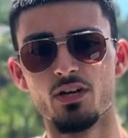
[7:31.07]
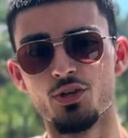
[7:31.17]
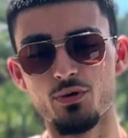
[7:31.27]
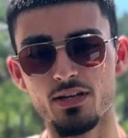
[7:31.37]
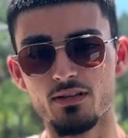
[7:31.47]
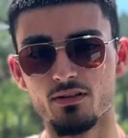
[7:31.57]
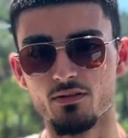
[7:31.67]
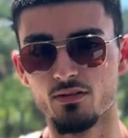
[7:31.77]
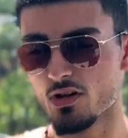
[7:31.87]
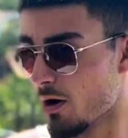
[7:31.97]
you can
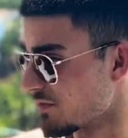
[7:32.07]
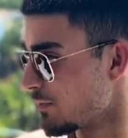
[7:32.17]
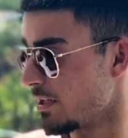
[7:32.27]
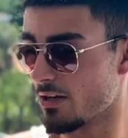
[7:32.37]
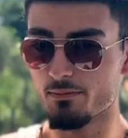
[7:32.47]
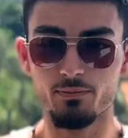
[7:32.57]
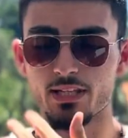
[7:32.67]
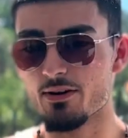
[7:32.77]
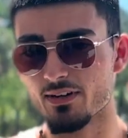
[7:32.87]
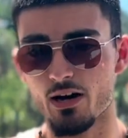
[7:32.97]
comfortably be
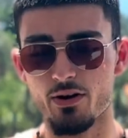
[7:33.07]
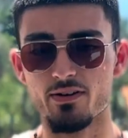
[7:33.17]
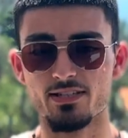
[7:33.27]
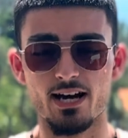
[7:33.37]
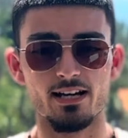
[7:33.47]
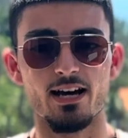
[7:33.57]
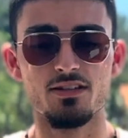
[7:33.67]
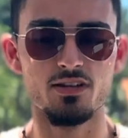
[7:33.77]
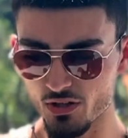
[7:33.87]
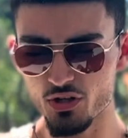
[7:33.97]
living out here in
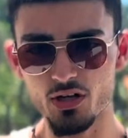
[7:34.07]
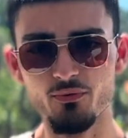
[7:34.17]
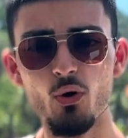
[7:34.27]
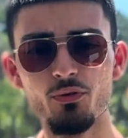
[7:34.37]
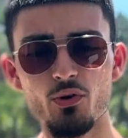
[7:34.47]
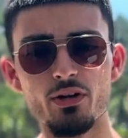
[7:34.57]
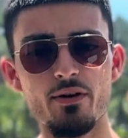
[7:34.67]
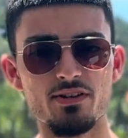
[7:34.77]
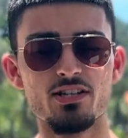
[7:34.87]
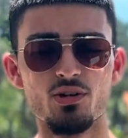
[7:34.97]
Thailand. You can afford food
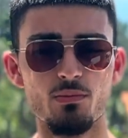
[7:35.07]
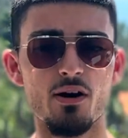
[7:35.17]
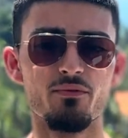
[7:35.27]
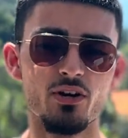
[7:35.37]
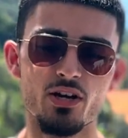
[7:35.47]
every single month.